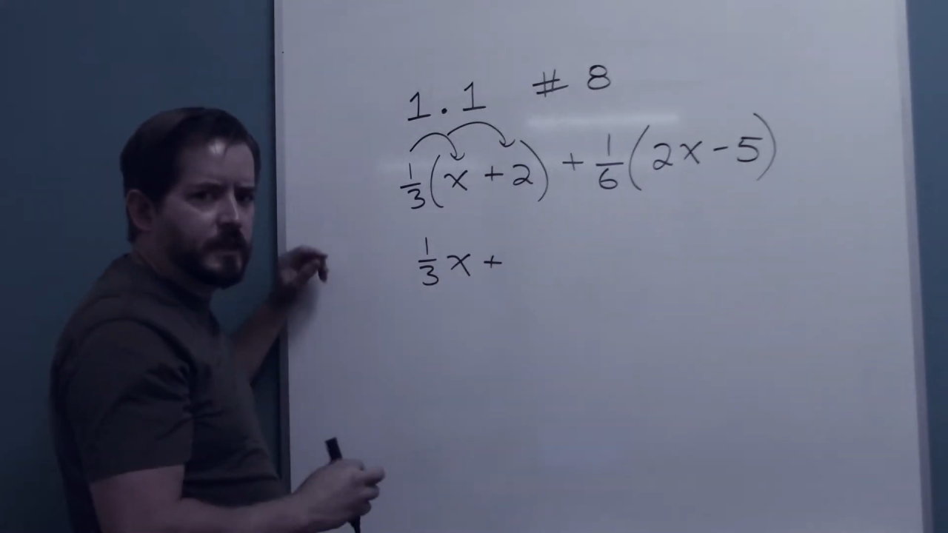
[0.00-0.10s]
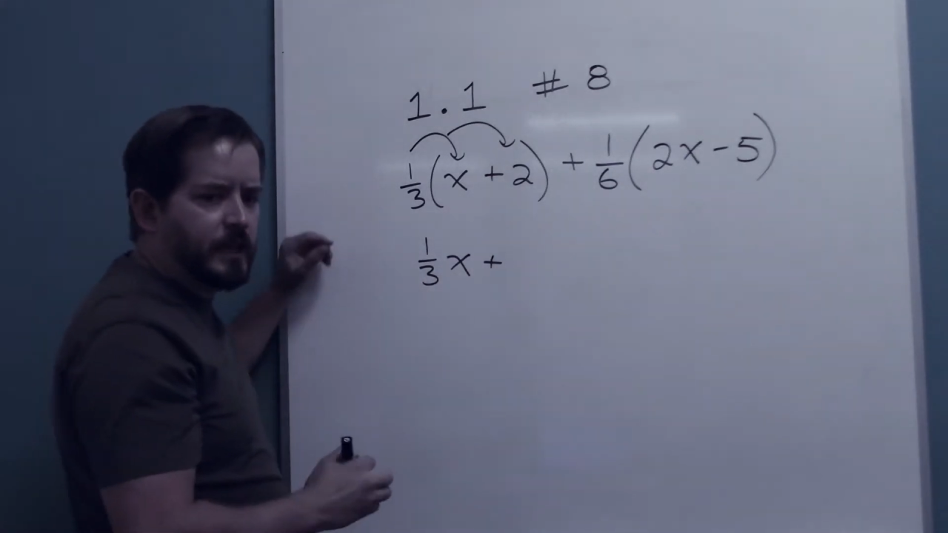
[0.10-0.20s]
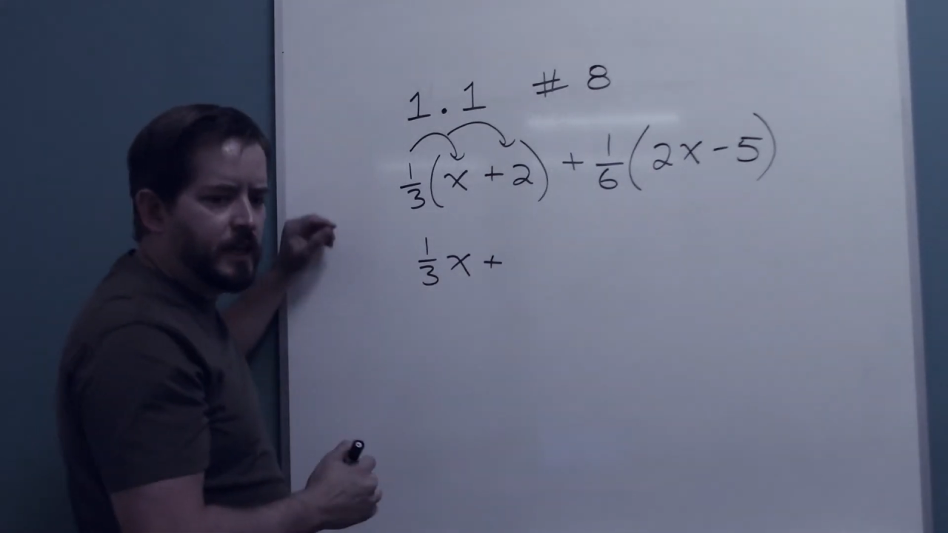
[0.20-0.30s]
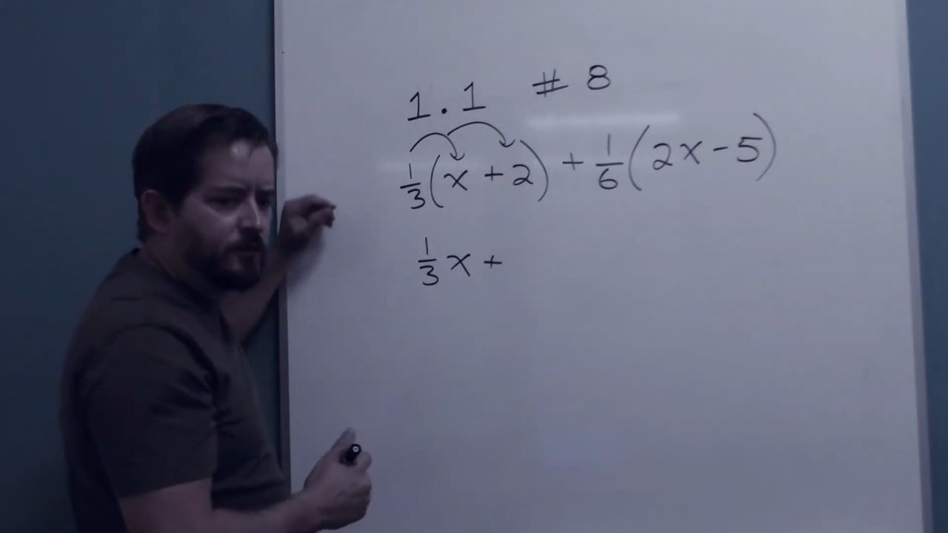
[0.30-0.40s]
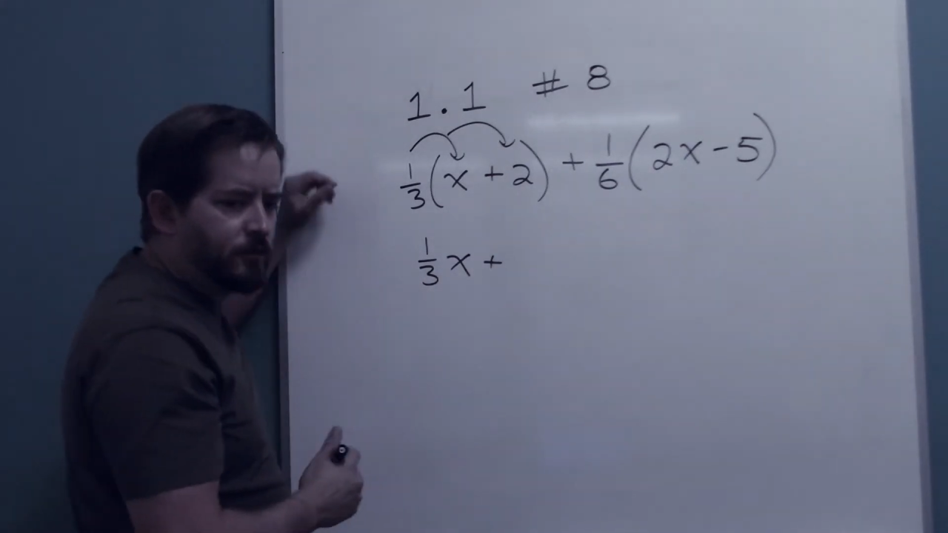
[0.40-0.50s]
I
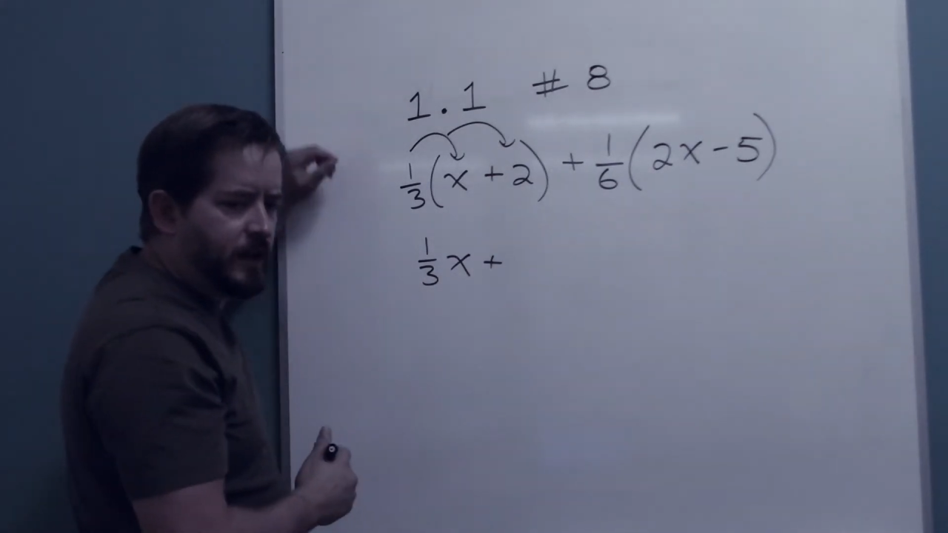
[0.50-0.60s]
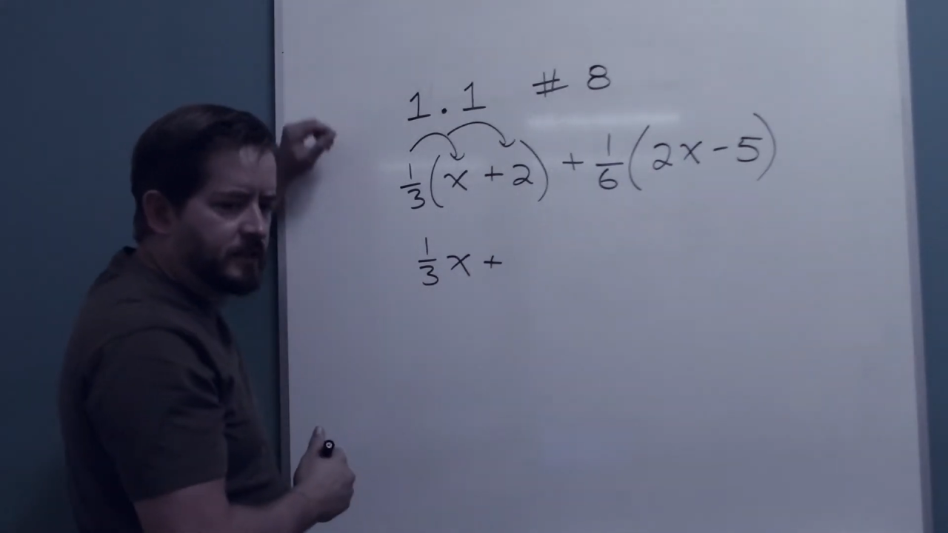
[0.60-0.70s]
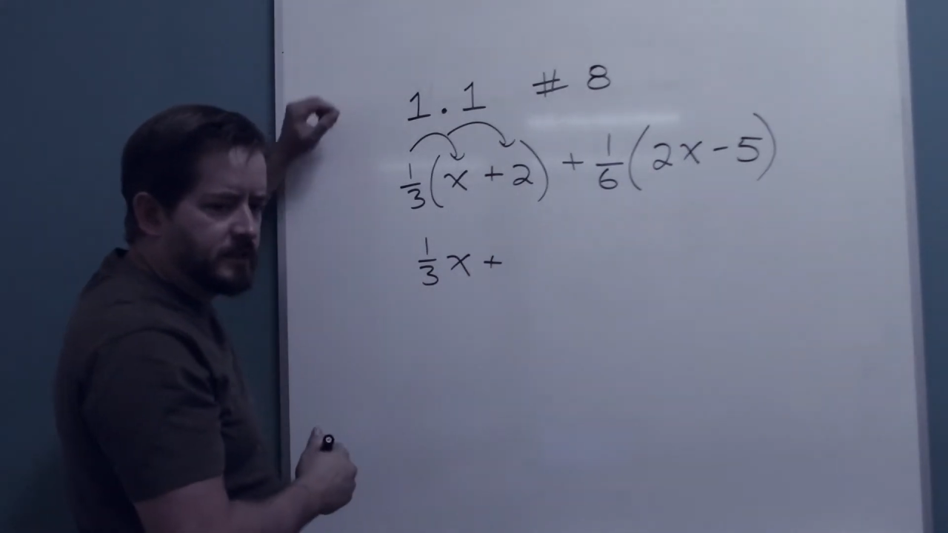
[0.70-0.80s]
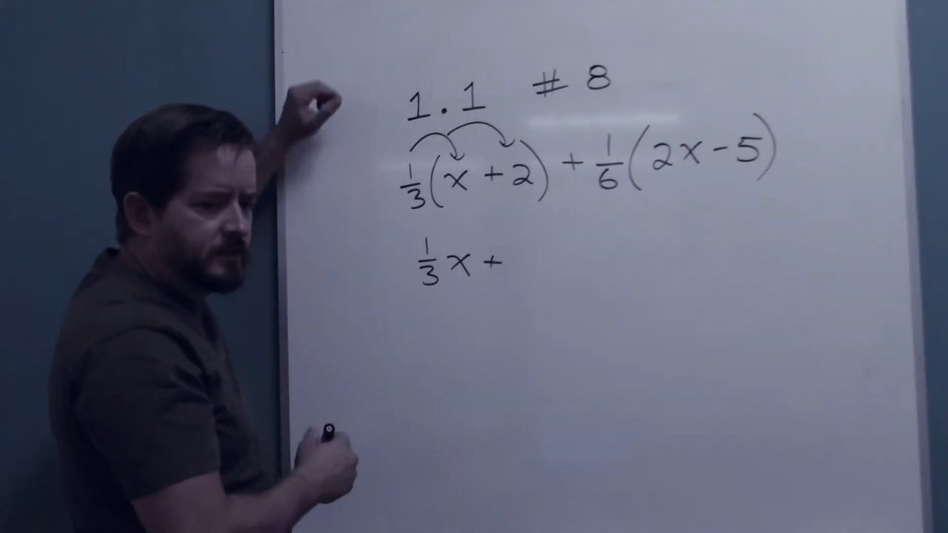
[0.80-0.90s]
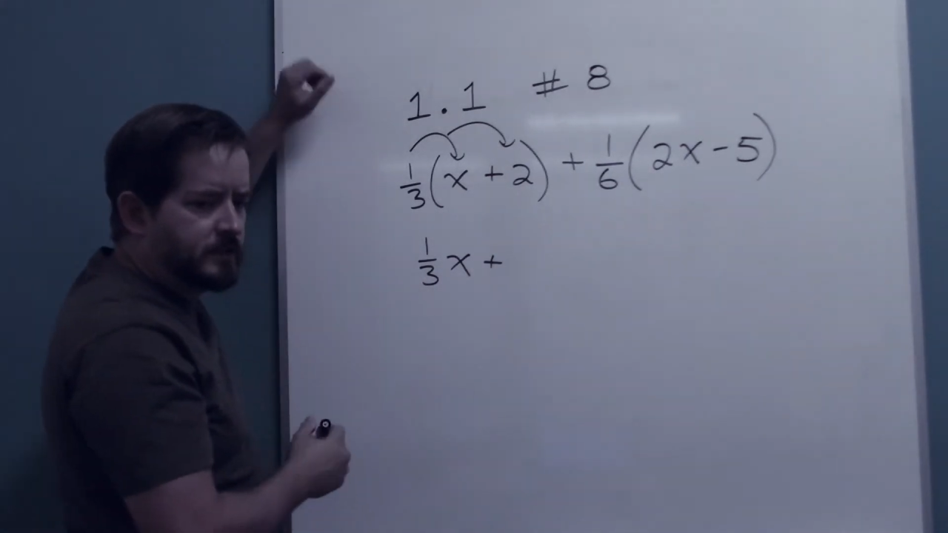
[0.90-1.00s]
hate
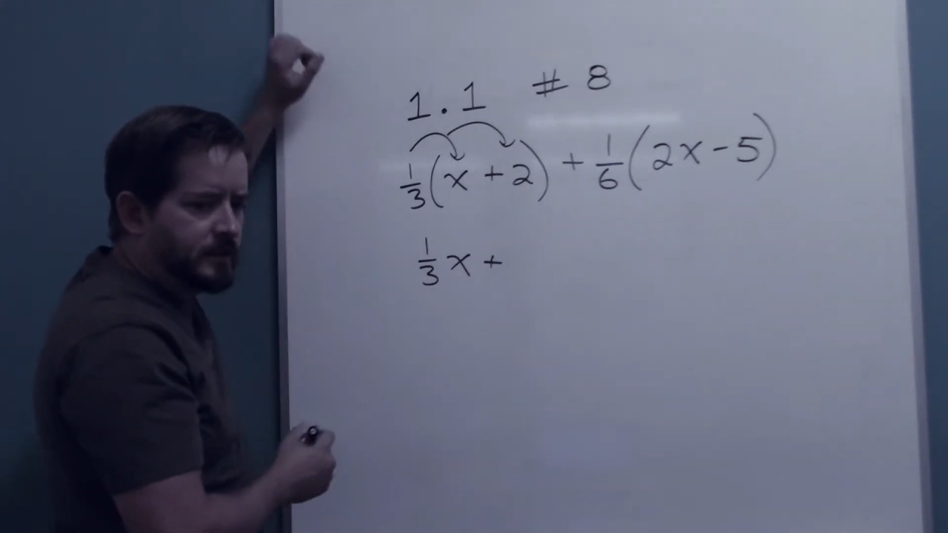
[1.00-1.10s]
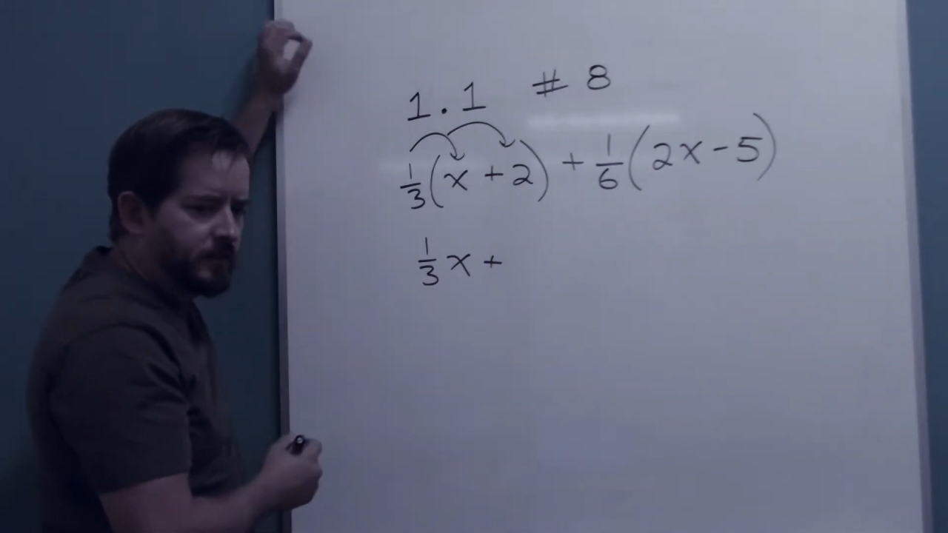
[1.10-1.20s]
fractions,